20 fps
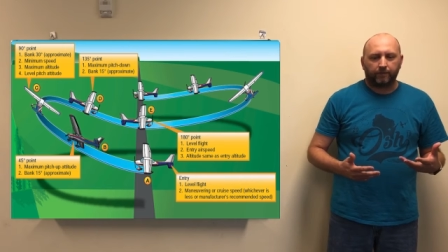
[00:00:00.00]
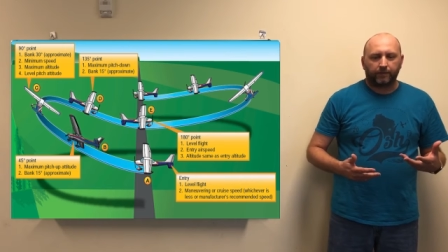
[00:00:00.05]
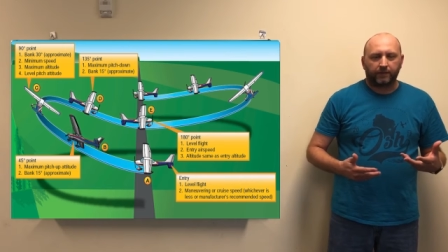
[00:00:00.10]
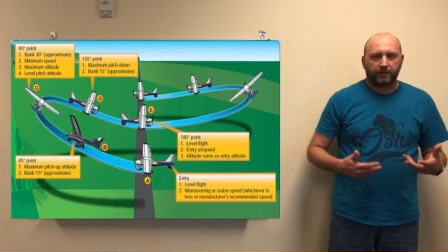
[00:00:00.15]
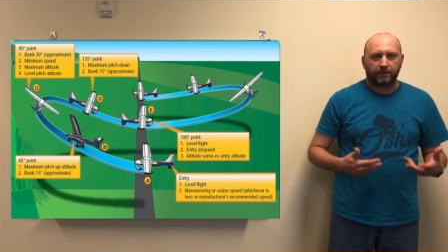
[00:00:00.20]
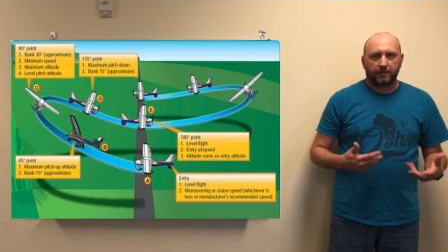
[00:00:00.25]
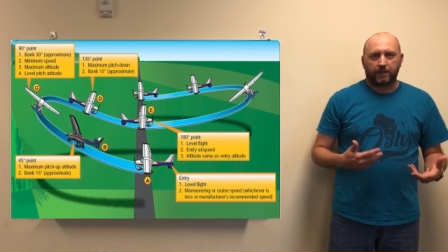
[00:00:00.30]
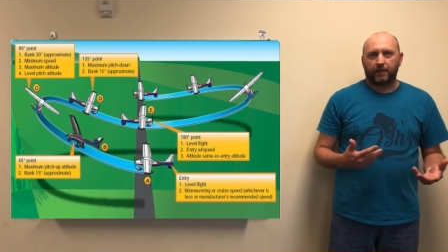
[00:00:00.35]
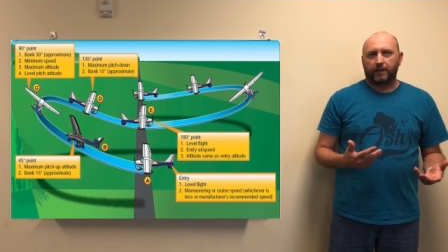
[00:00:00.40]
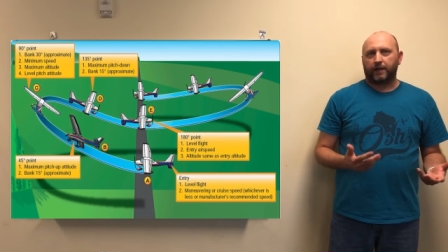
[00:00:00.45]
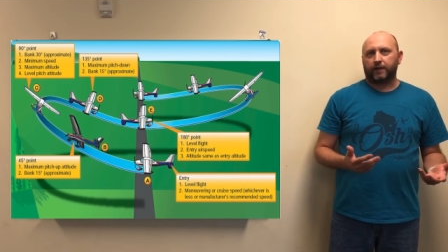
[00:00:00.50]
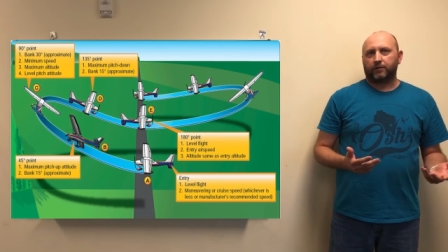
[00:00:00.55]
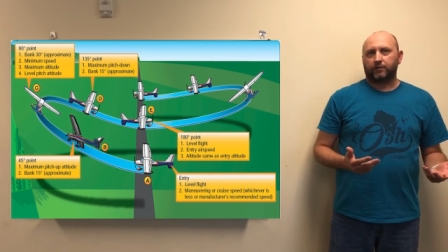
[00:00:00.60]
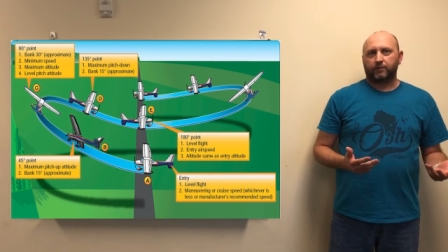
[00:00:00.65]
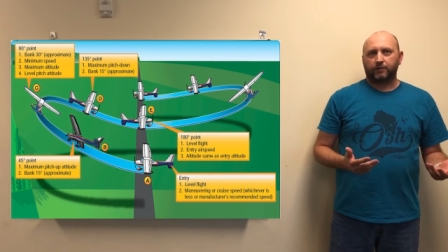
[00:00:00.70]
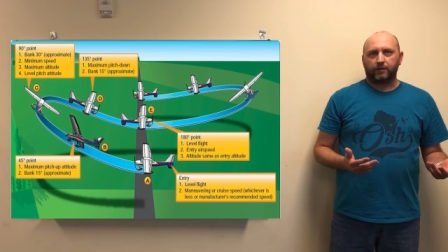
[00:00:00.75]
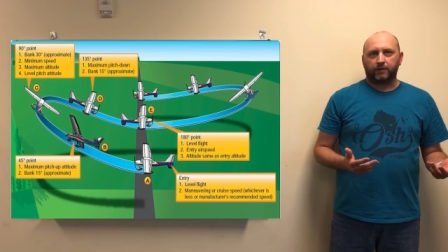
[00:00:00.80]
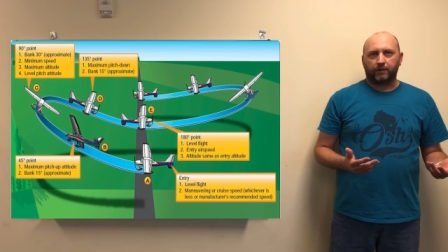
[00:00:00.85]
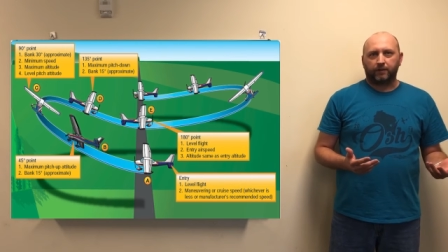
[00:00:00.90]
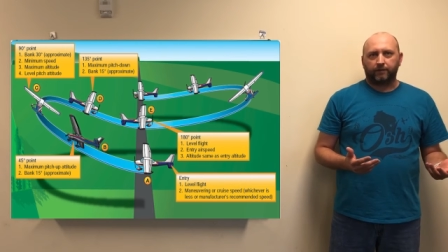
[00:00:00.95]
It's not
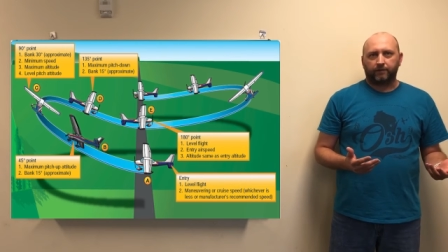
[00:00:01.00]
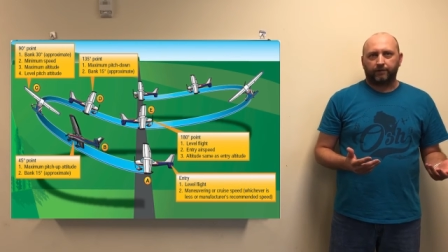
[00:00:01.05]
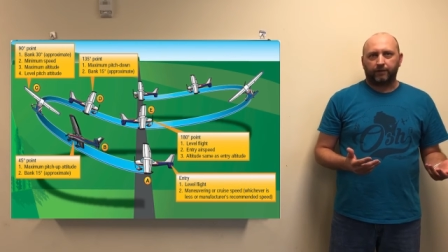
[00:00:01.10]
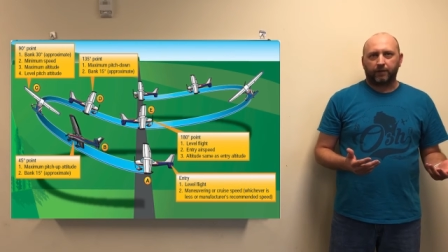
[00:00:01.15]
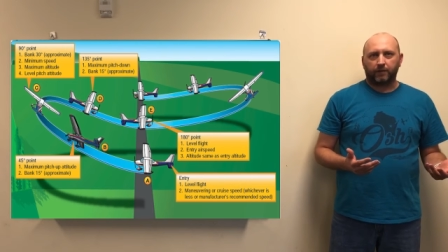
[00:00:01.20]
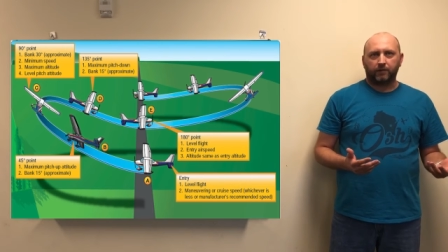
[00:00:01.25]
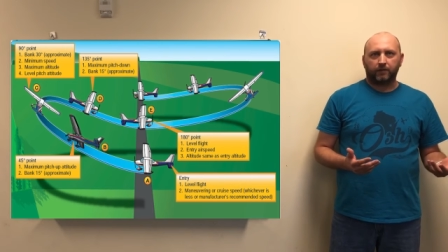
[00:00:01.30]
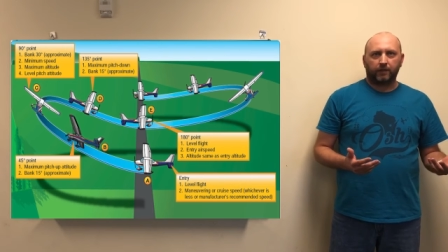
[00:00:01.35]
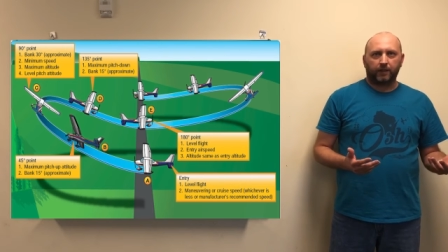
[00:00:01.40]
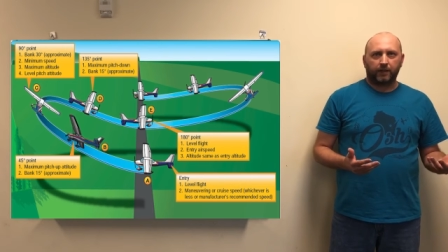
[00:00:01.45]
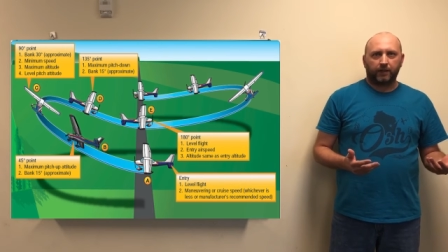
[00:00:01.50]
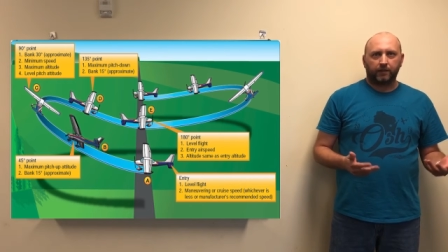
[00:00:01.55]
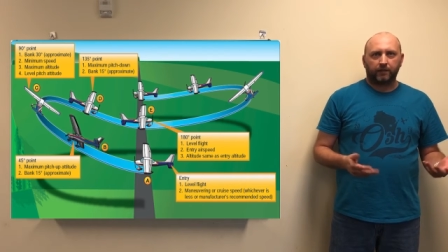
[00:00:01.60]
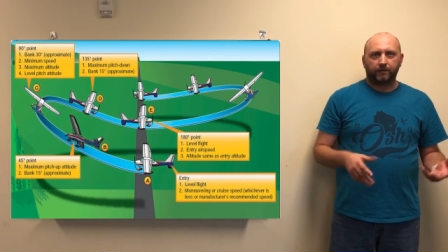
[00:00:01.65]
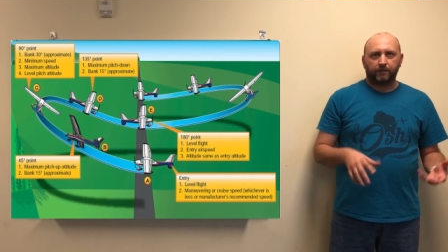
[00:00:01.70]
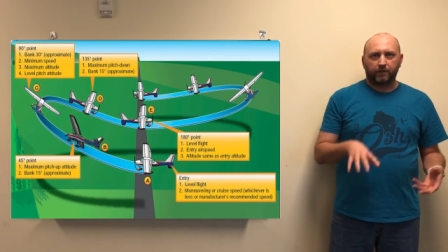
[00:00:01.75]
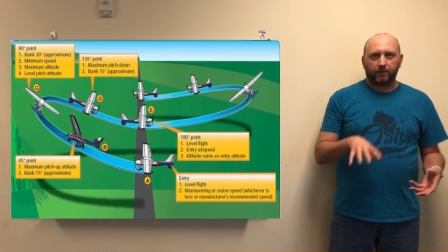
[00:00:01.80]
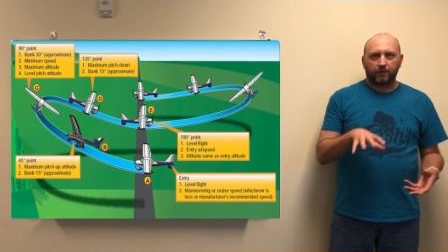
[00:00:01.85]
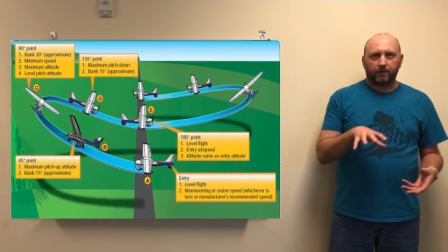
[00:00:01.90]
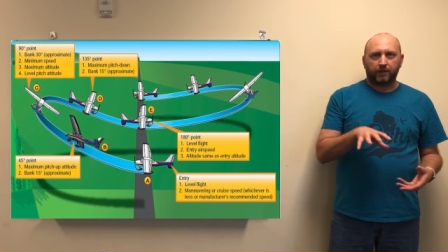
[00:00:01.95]
actually a figure eight
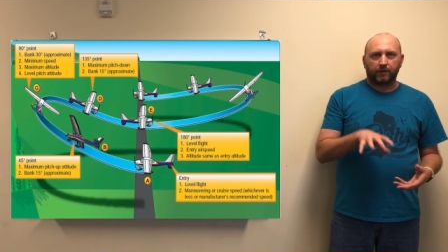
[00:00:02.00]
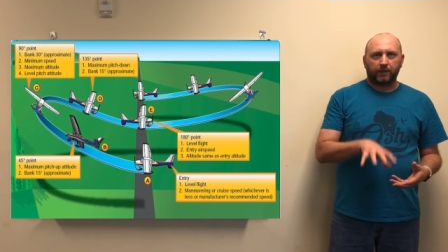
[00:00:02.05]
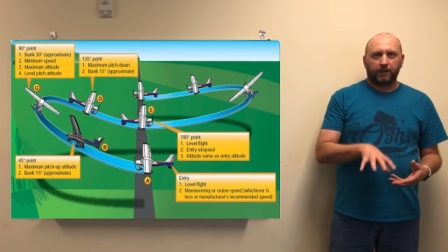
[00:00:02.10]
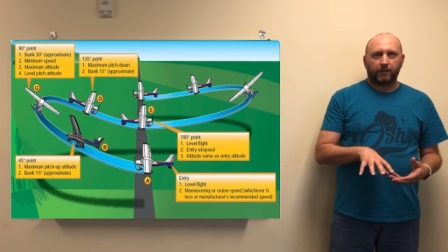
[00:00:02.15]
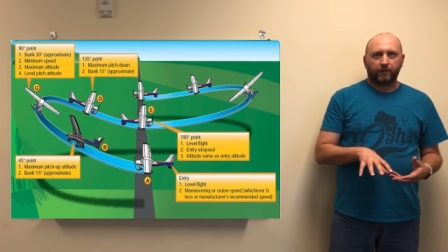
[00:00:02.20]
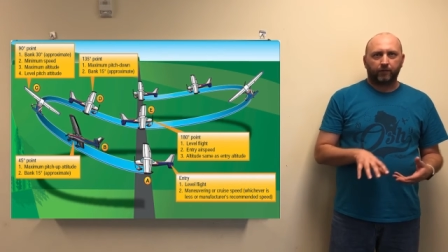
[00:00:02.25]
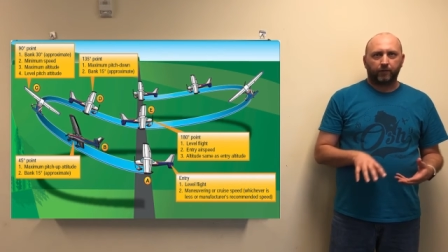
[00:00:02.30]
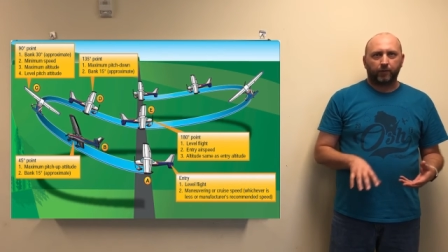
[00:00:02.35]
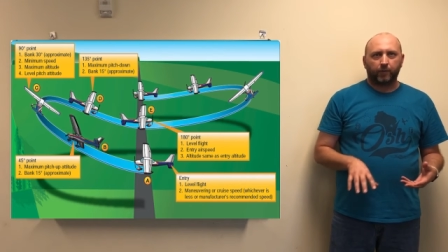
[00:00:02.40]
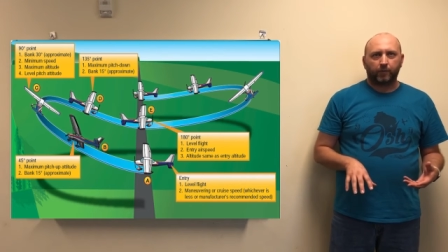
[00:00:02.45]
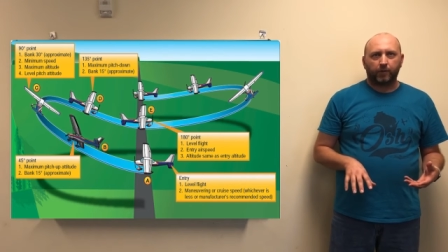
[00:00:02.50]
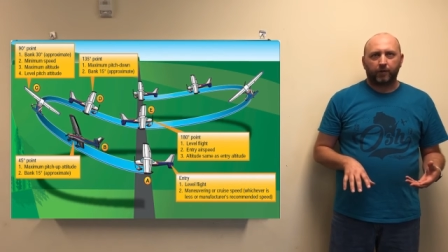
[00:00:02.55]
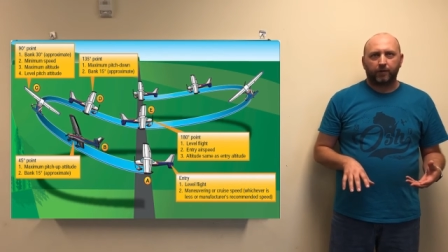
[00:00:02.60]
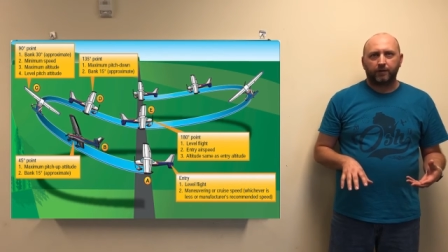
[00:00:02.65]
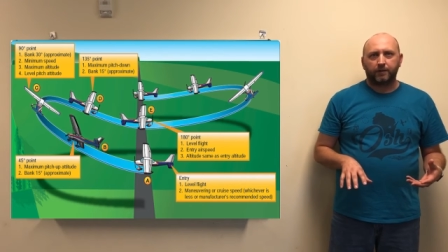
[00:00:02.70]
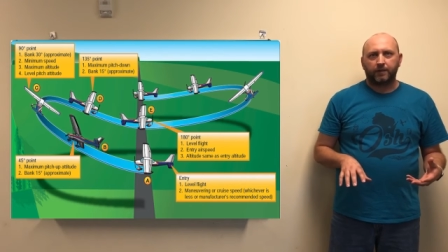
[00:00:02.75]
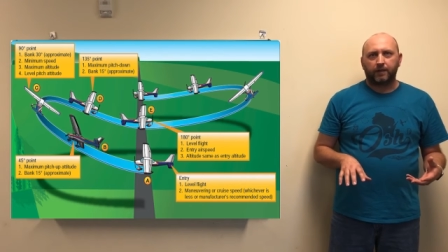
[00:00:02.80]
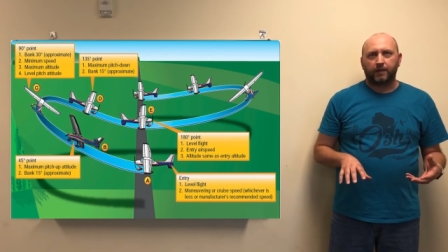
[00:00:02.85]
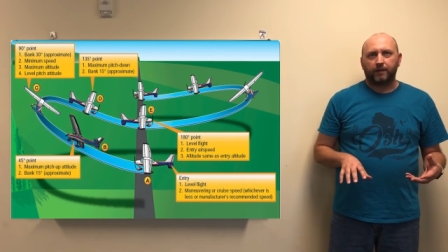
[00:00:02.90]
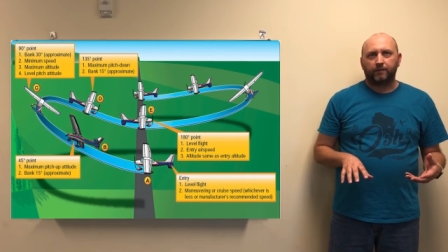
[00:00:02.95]
if you're looking at it from a
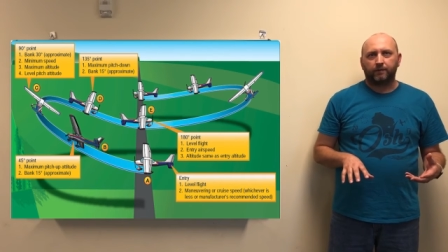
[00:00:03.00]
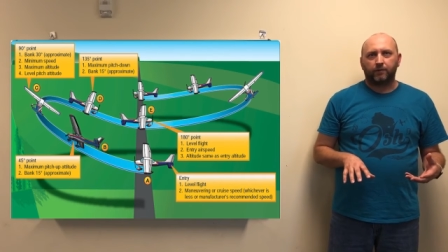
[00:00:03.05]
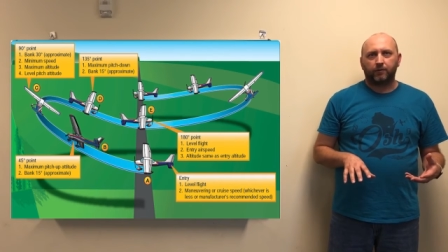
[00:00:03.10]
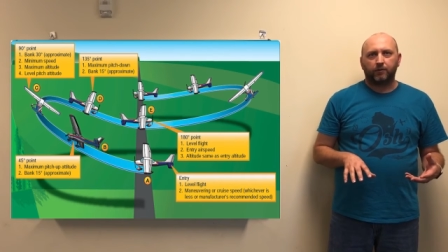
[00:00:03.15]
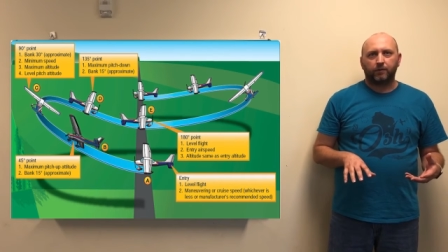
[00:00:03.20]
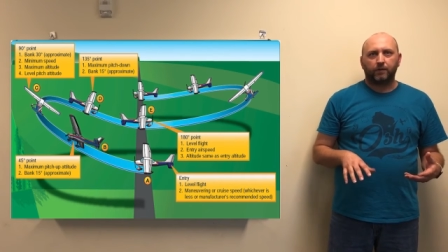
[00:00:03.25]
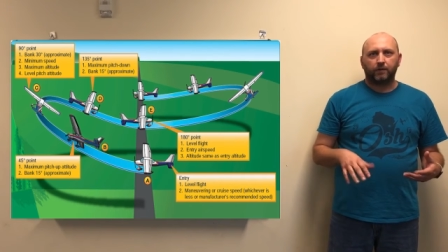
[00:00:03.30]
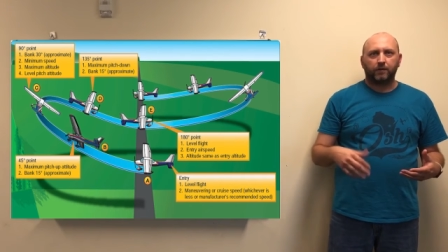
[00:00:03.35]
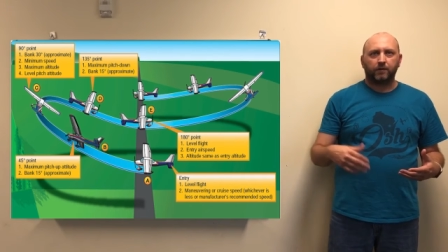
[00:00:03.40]
bird's eye view.